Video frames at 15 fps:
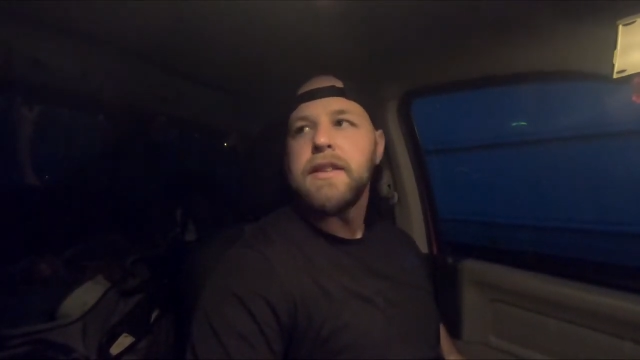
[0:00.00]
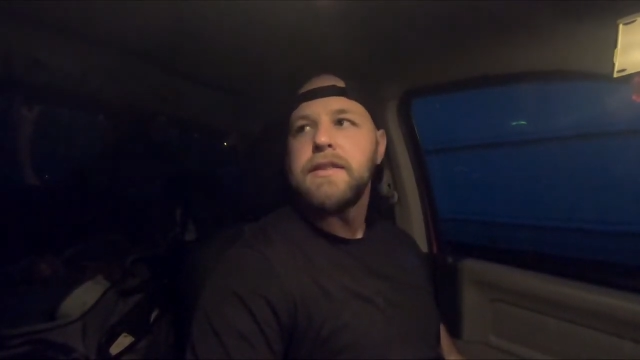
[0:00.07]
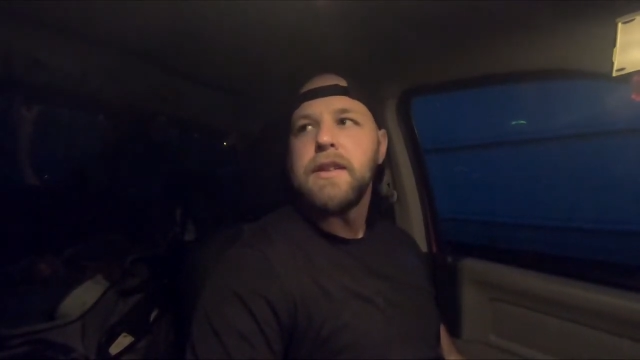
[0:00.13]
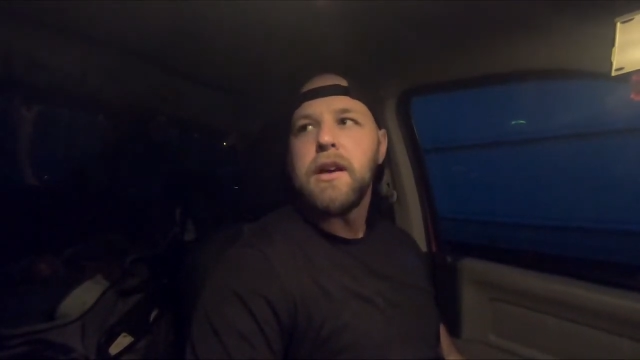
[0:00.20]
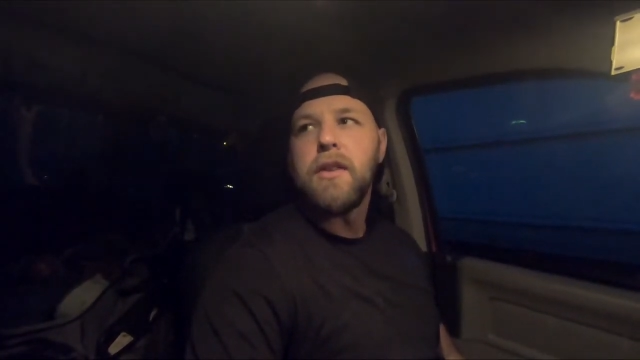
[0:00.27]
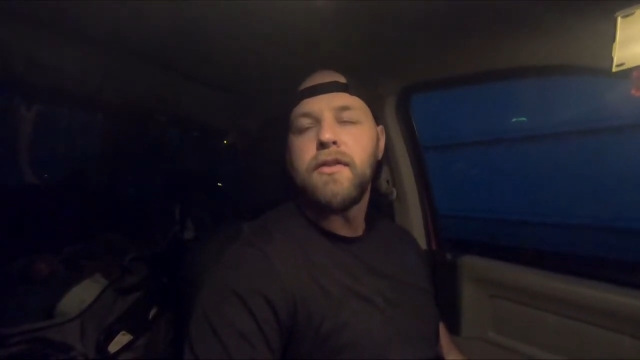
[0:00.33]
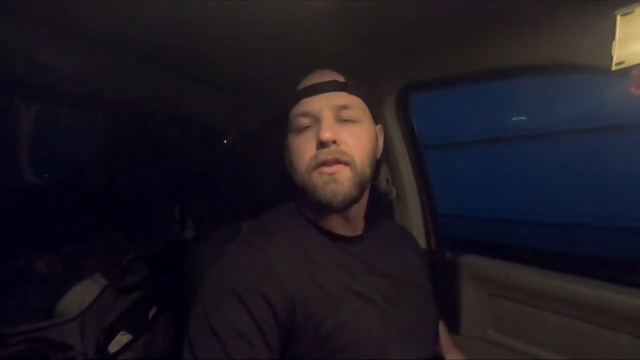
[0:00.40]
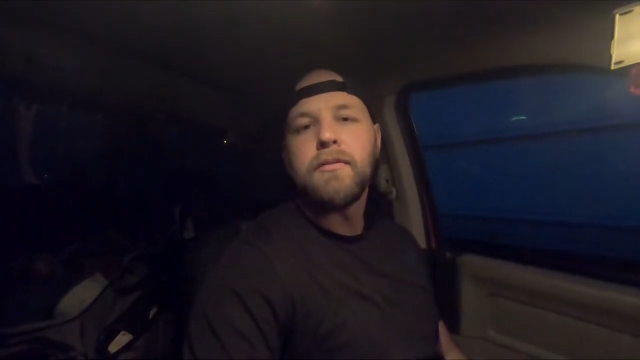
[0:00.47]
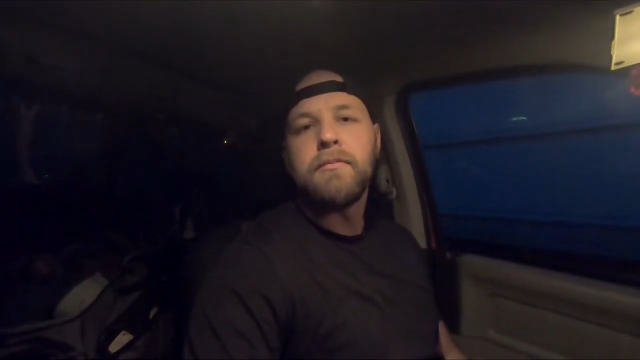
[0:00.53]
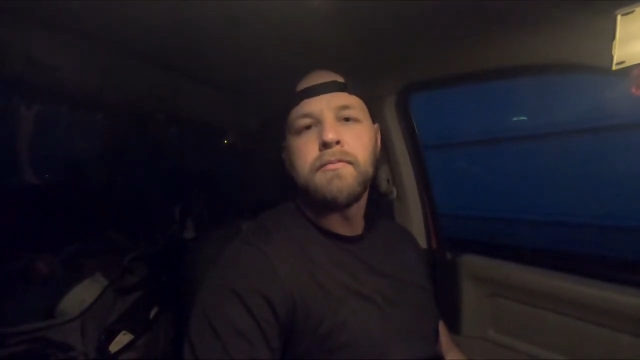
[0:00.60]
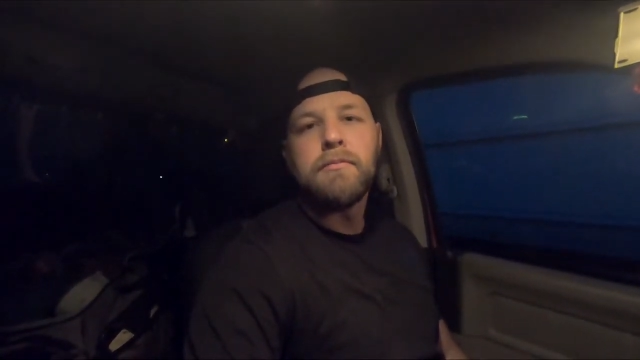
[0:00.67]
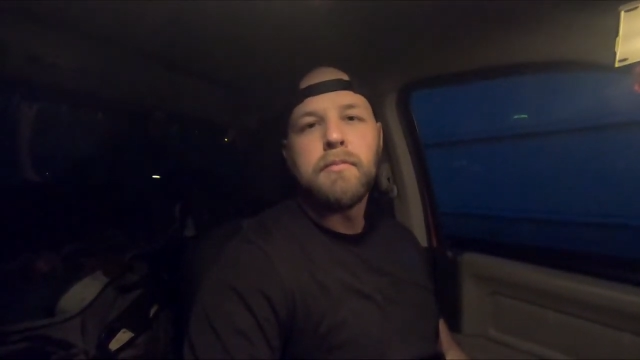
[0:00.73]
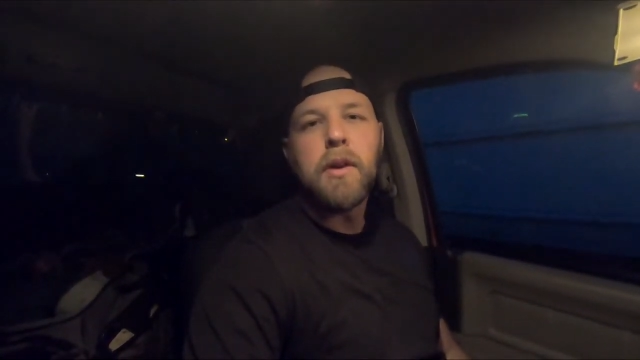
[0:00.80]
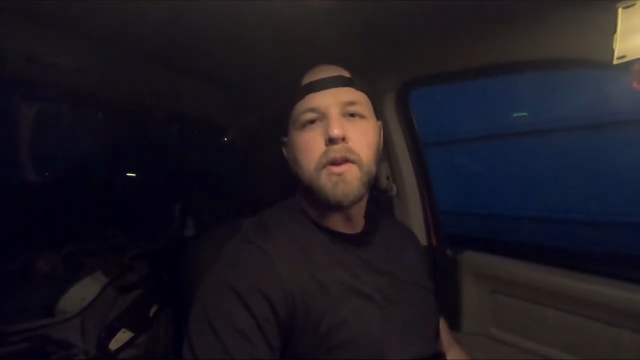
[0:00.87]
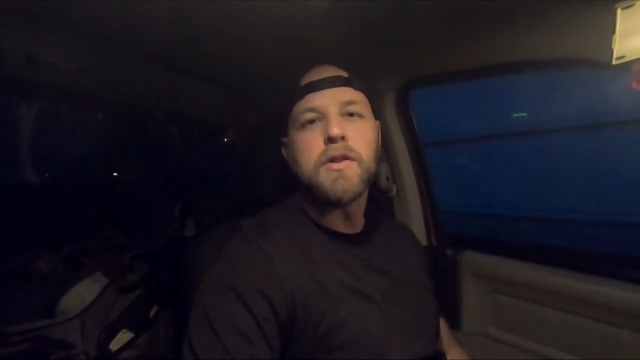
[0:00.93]
of stuff
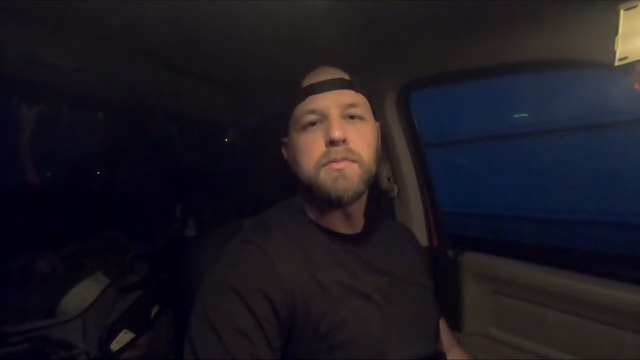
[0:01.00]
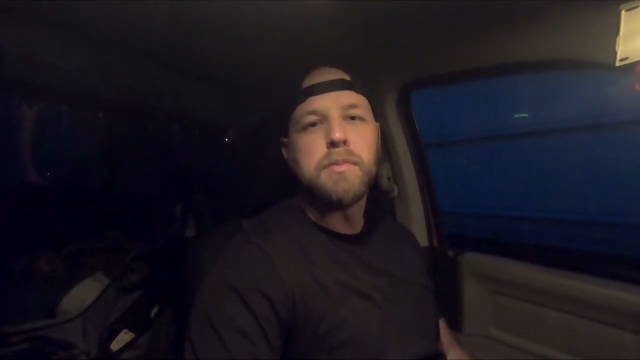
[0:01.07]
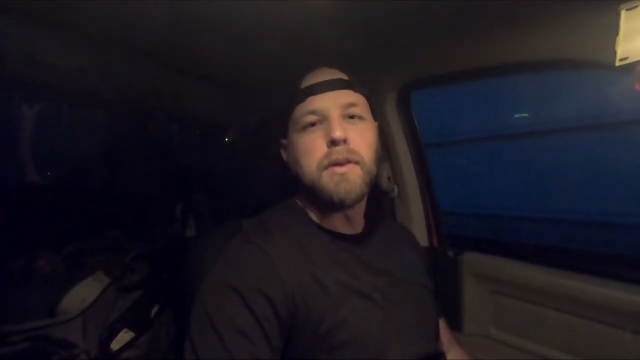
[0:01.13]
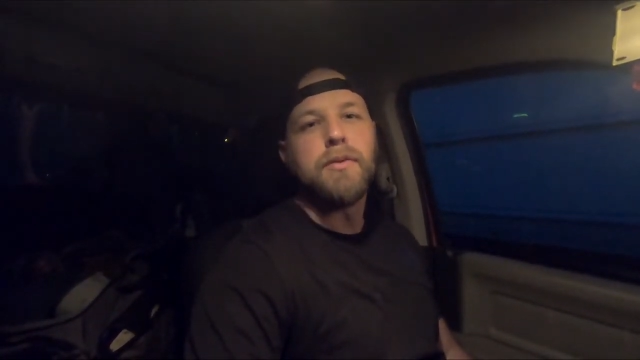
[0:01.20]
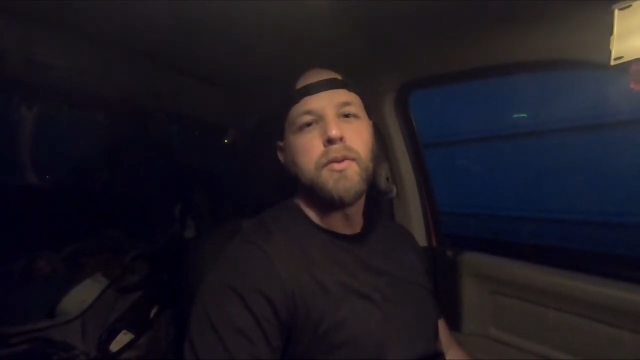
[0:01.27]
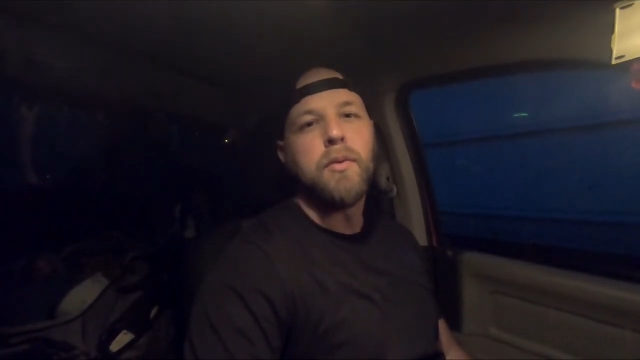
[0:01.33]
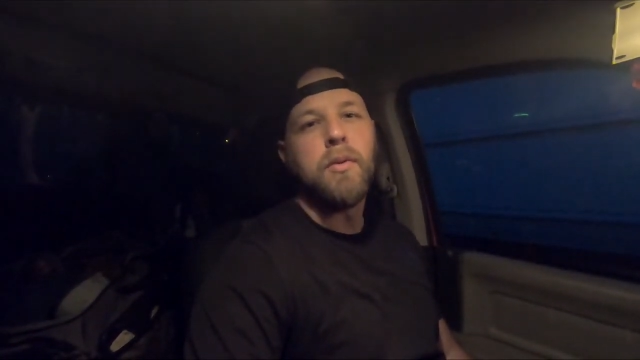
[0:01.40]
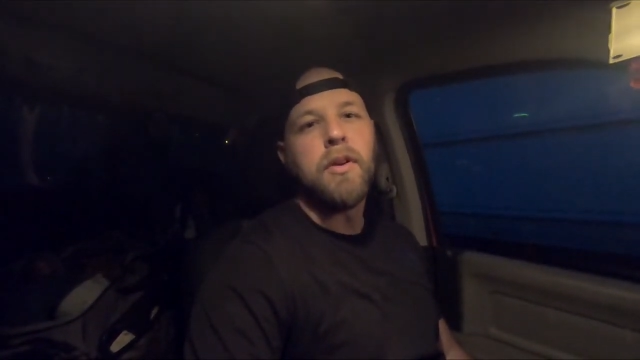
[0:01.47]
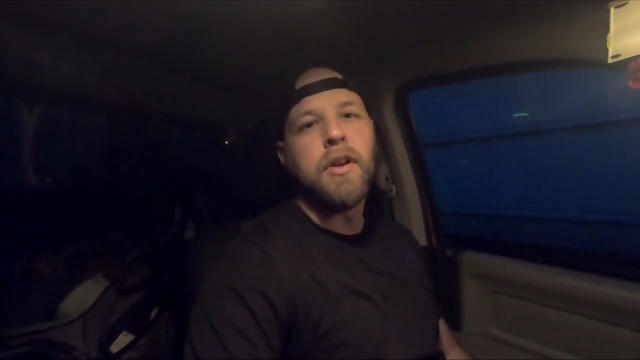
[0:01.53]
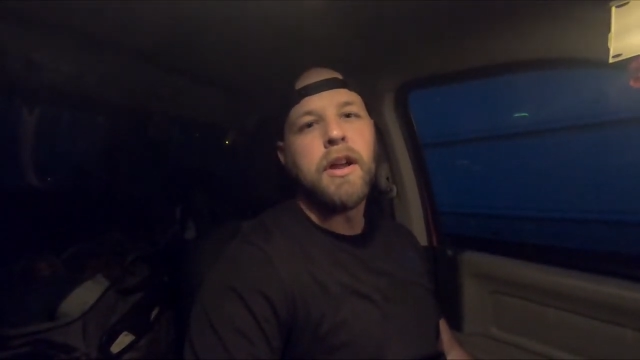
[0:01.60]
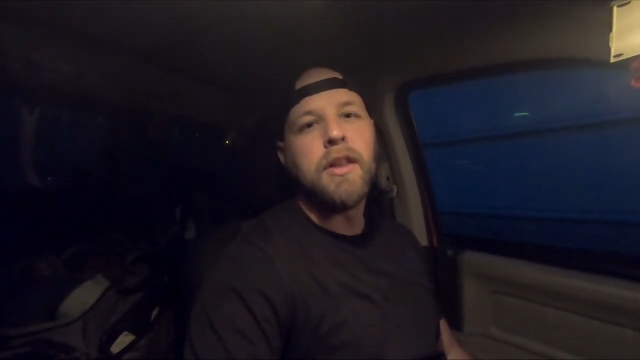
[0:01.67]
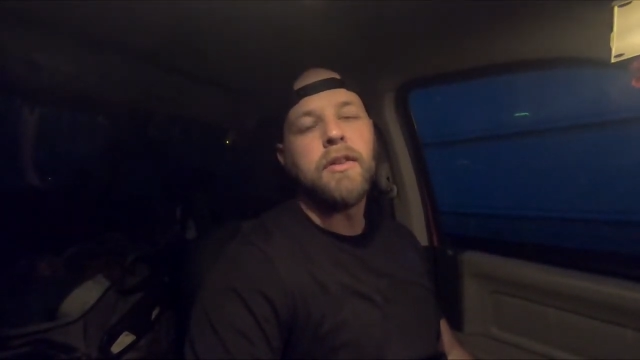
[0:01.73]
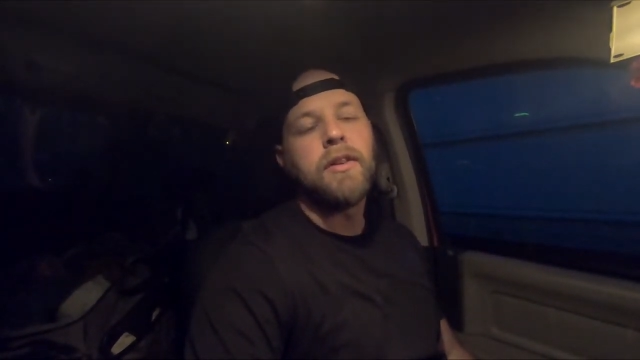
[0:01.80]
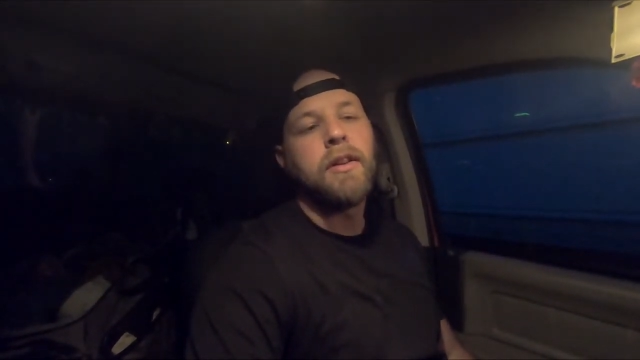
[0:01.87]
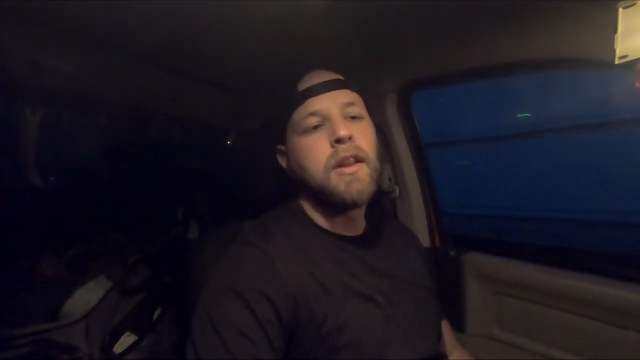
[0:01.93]
and be respectful of one
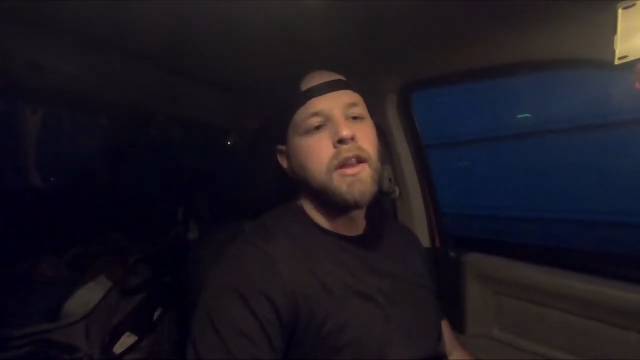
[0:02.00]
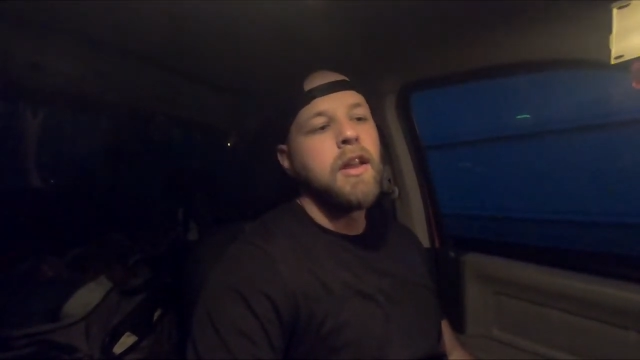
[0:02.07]
another.